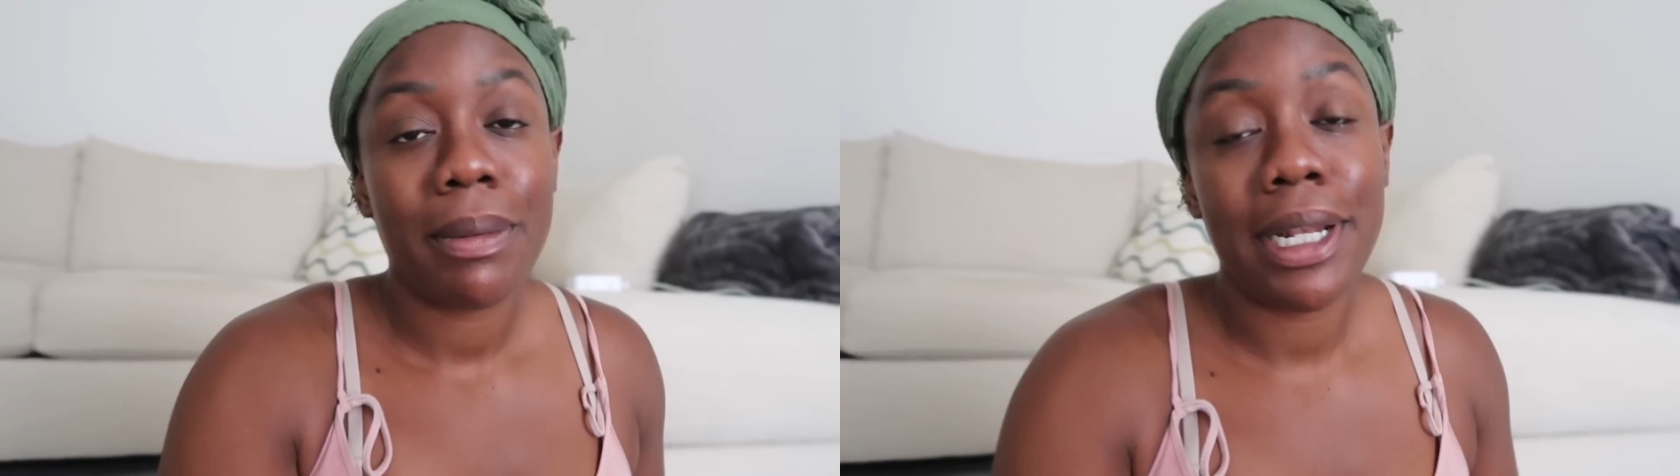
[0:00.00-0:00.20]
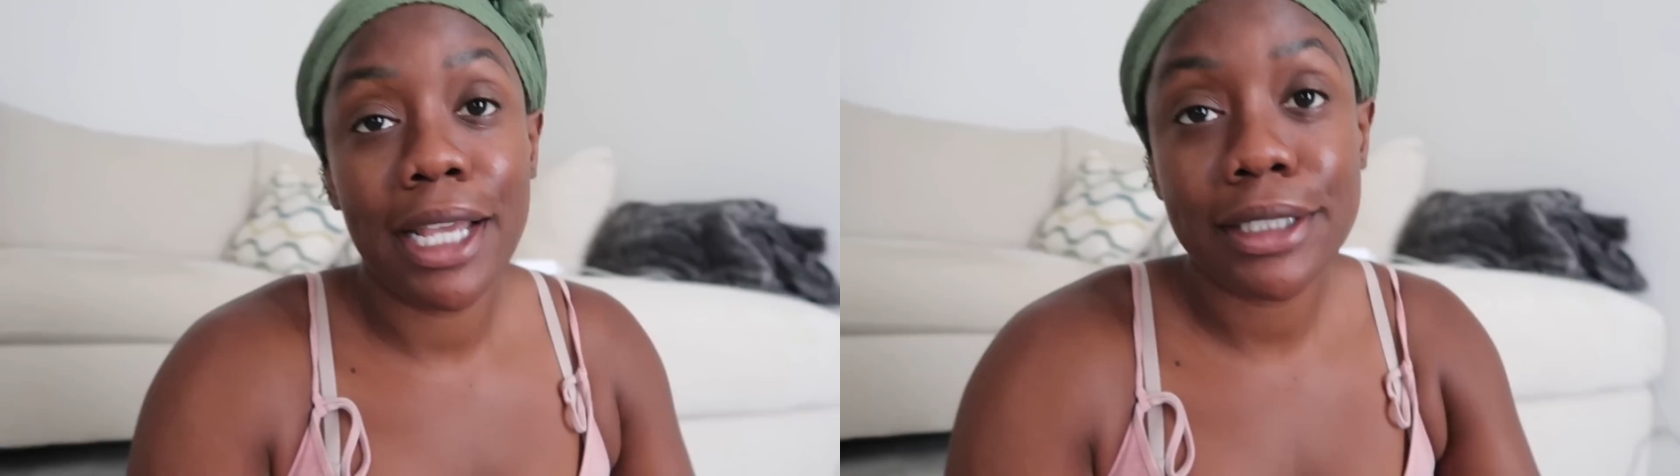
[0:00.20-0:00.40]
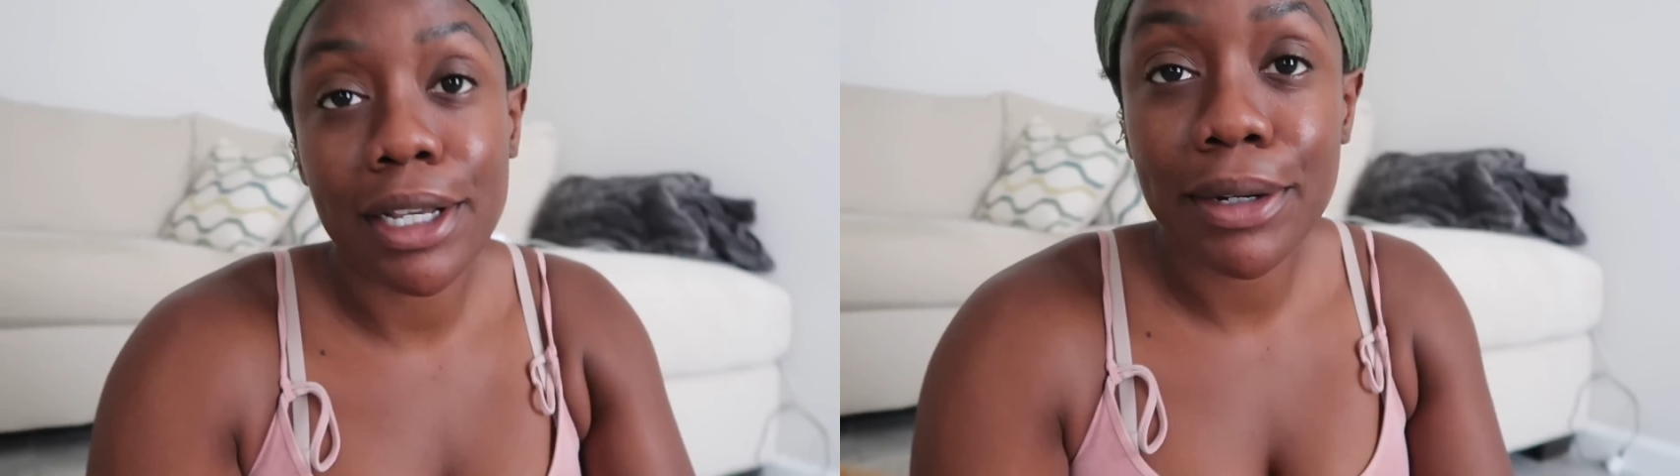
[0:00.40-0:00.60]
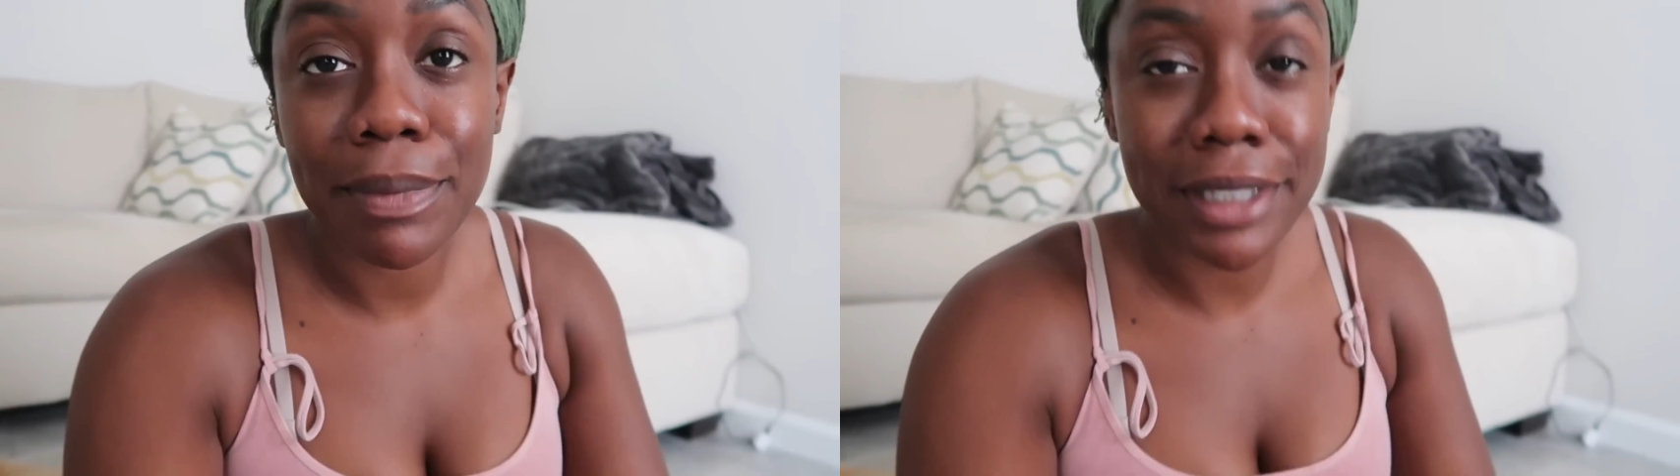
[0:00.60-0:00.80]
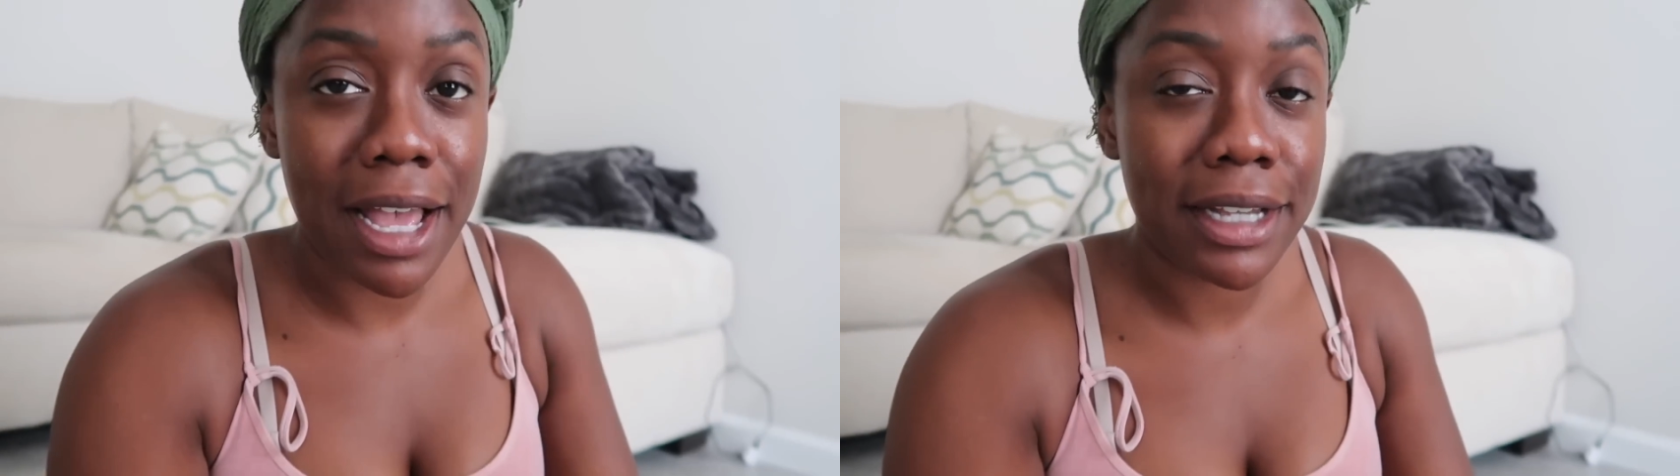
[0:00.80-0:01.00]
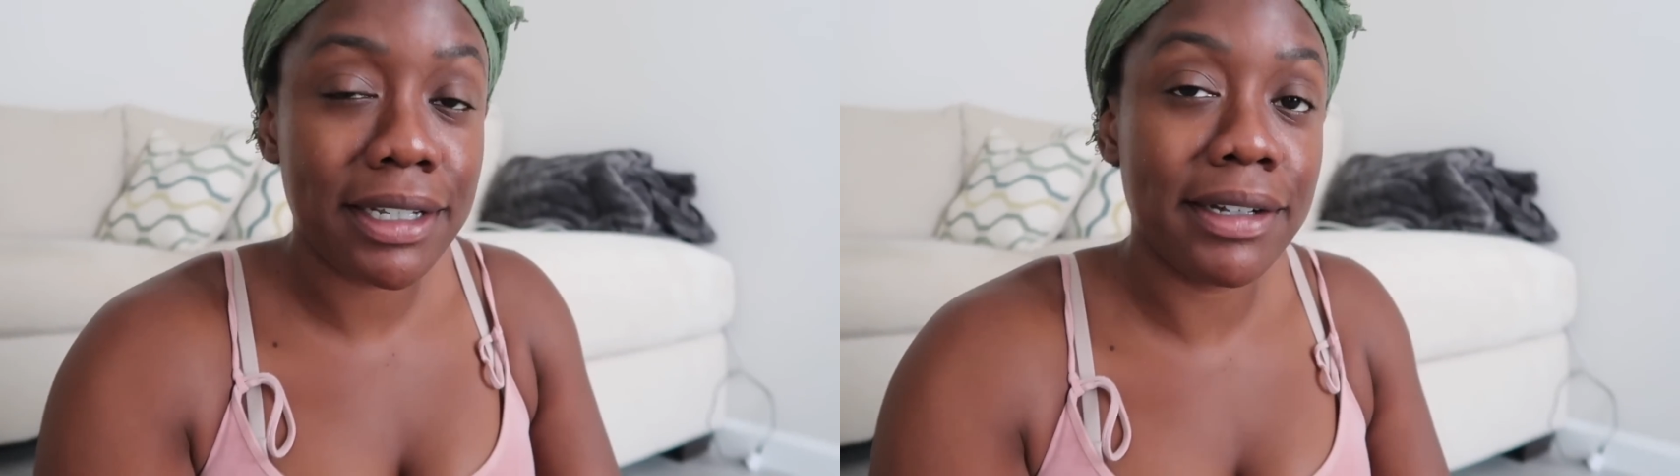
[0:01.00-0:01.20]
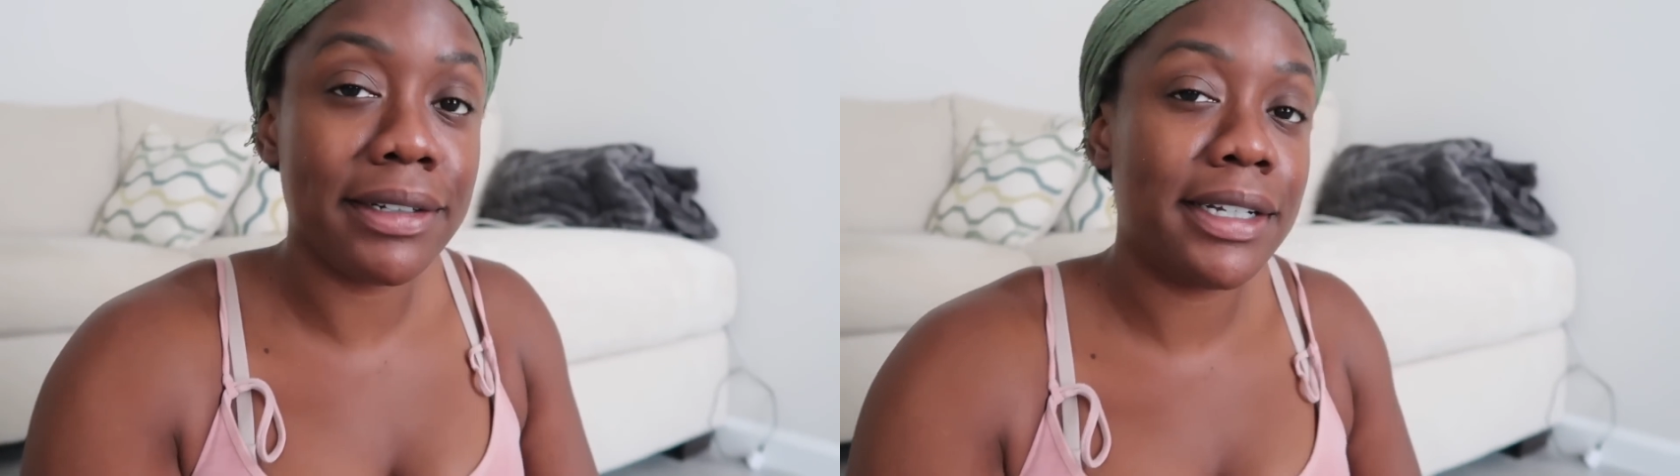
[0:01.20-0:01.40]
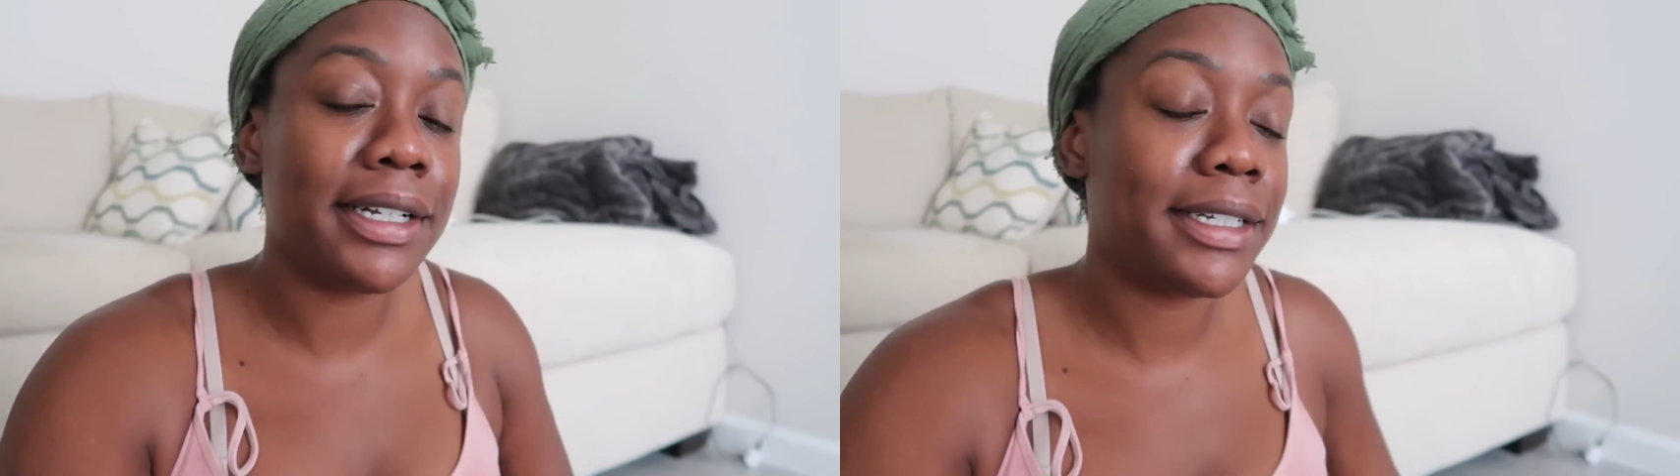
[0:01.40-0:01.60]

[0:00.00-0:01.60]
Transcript: my legs hurt, my thighs hurt.